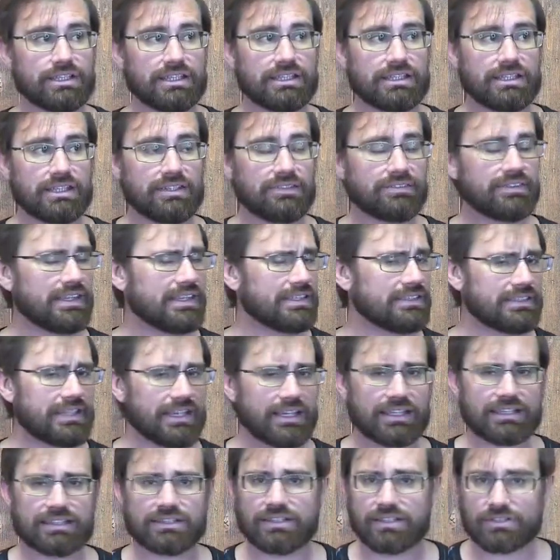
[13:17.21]
anything
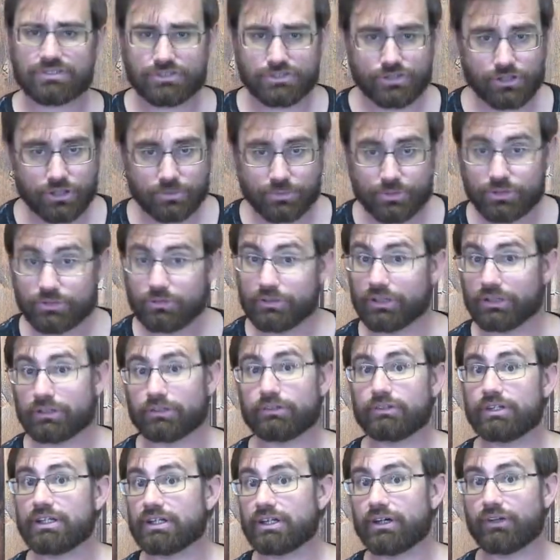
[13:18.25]
that can disturb you,
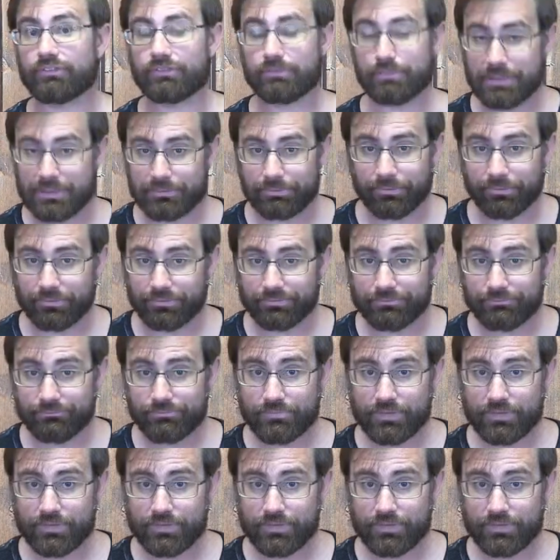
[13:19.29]
including other people.